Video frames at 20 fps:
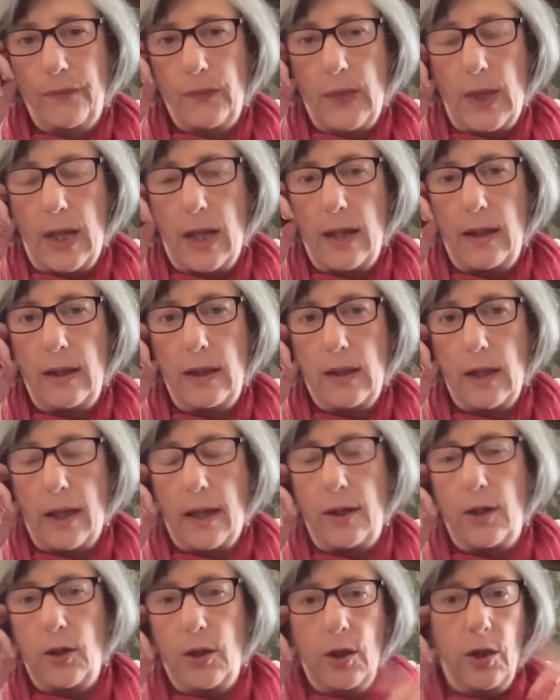And uh,
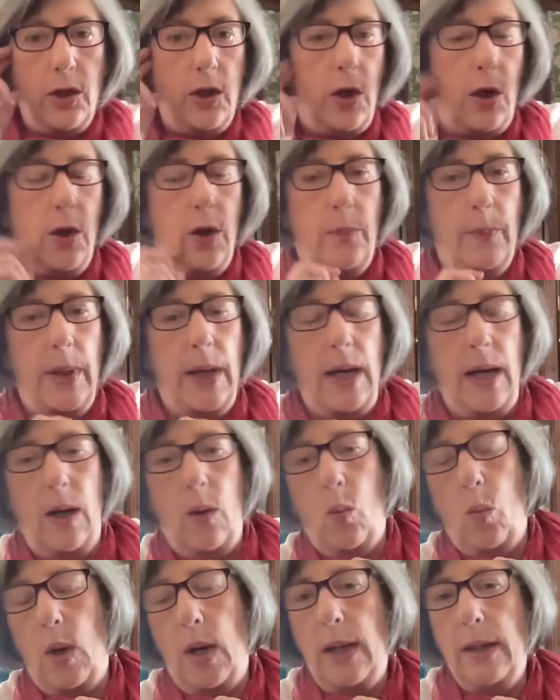you can go to
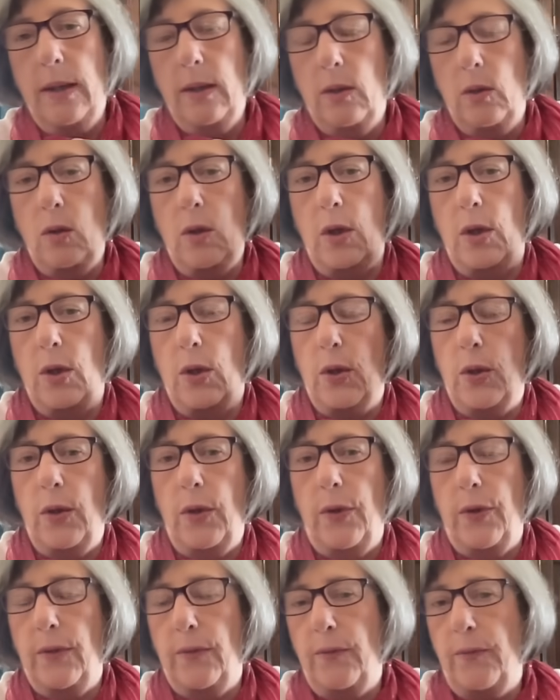part one and look at
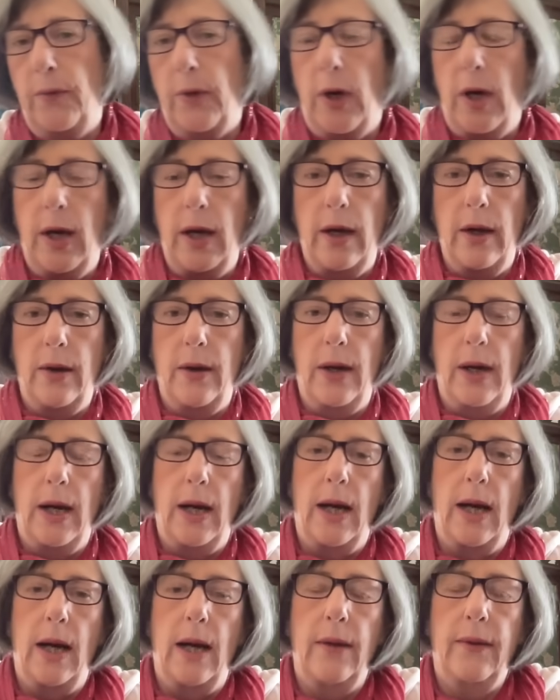earth and fire
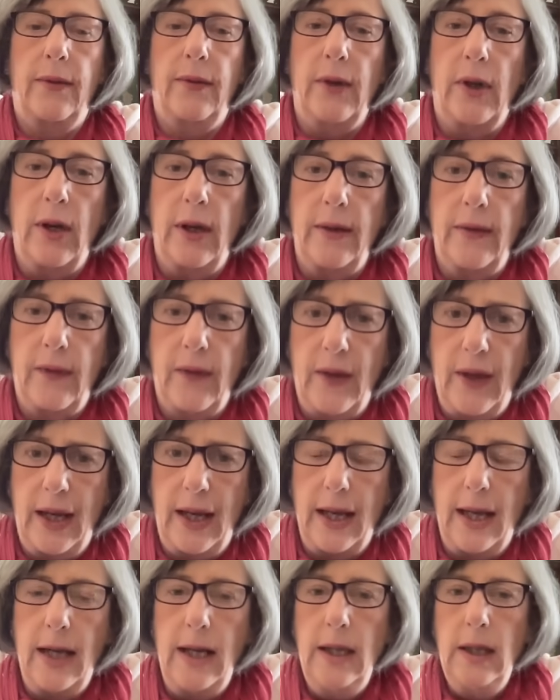uh, signs
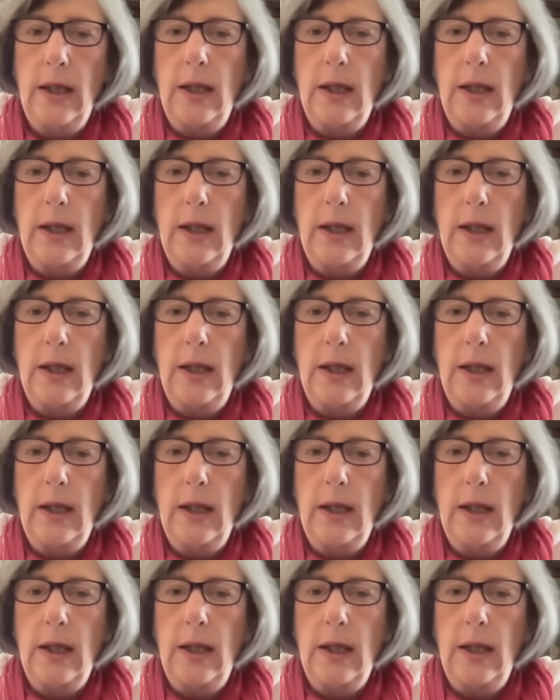there.